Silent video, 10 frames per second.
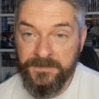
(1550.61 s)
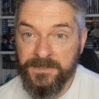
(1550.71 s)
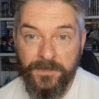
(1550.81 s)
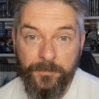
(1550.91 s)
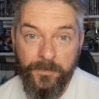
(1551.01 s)

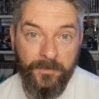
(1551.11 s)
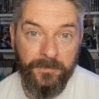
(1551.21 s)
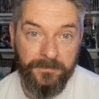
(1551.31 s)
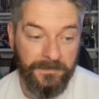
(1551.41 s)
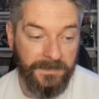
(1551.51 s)

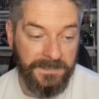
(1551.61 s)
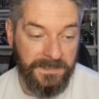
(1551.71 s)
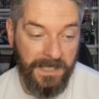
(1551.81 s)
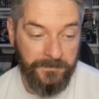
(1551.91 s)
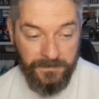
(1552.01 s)
Steelbook is
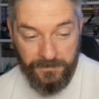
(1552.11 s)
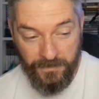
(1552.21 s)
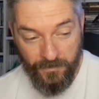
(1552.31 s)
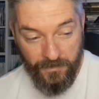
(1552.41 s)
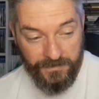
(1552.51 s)
absolutely
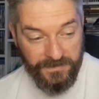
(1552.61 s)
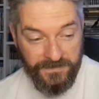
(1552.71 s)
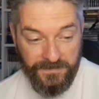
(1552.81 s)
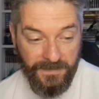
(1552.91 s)
gorgeous.